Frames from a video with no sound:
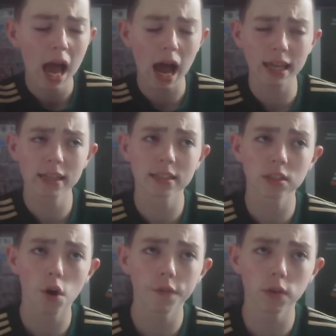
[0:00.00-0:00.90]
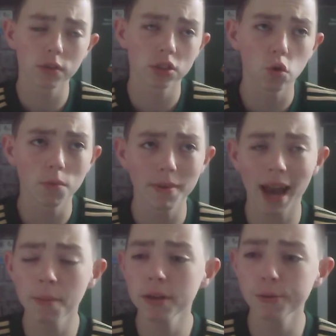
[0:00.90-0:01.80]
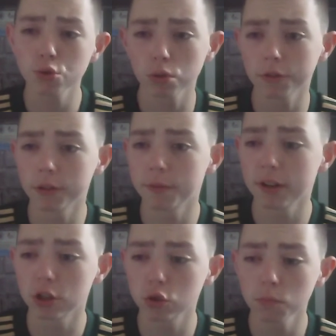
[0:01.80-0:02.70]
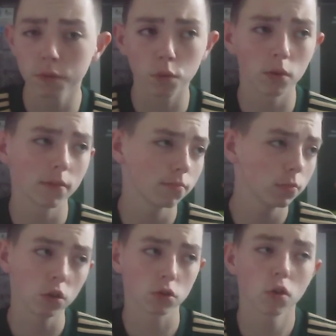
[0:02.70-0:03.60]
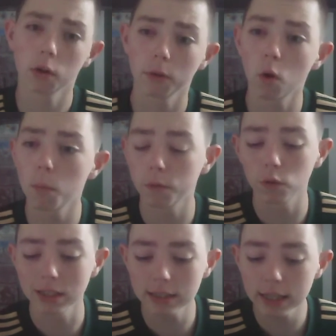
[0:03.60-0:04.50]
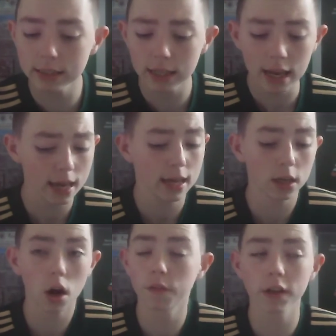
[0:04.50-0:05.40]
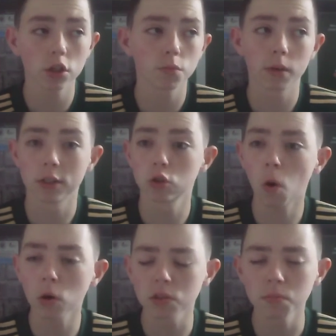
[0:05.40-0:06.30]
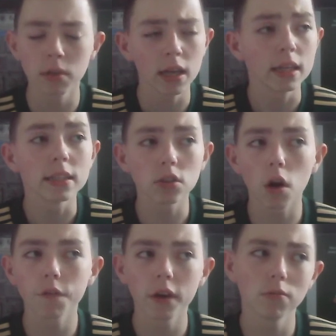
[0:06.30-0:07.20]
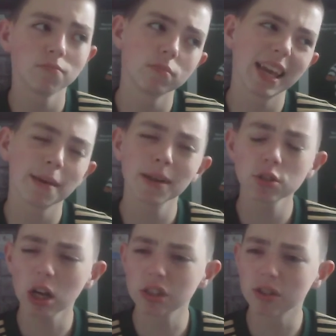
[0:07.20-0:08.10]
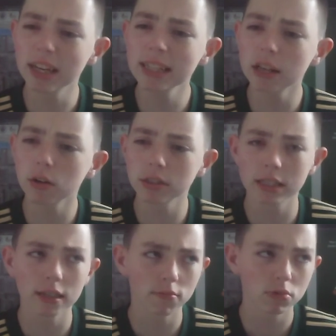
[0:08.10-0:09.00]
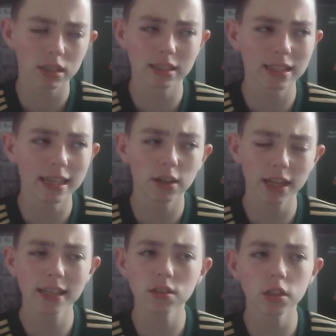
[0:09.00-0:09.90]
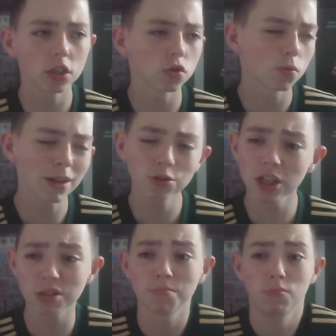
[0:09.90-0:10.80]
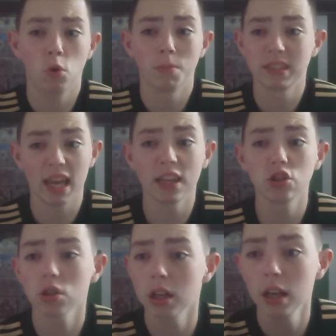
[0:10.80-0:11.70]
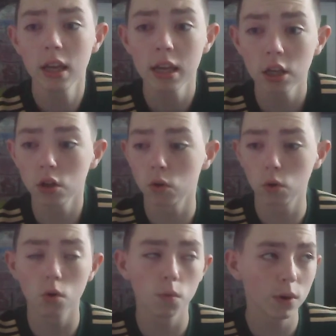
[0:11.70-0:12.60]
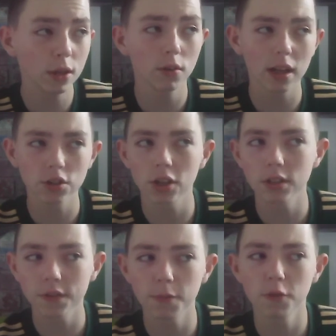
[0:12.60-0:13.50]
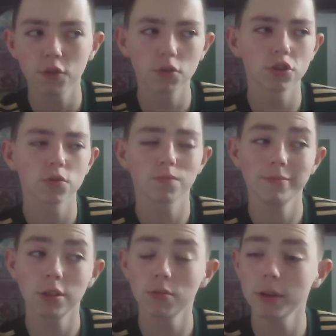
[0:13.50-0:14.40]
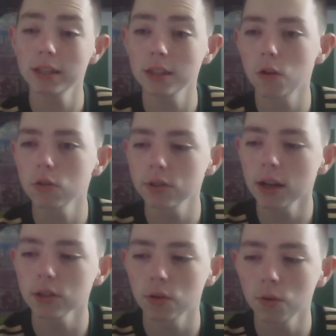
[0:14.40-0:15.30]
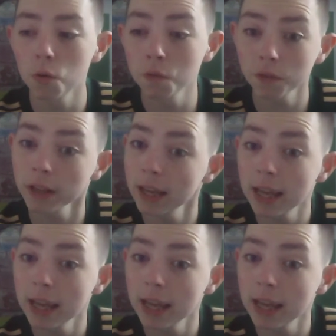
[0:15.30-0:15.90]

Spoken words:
I think Starfelt is going to be imminent, so it's going to be very soon before, you know, it's not going to be long before he signs. Carter Vickers, we're in talks with him. Starfelt, he missed out a training the other day, was it today or yesterday, so interesting, you know, potentially, you know, waiting on that transfer, you know, just, you know, waiting the contract, you know, hopefully.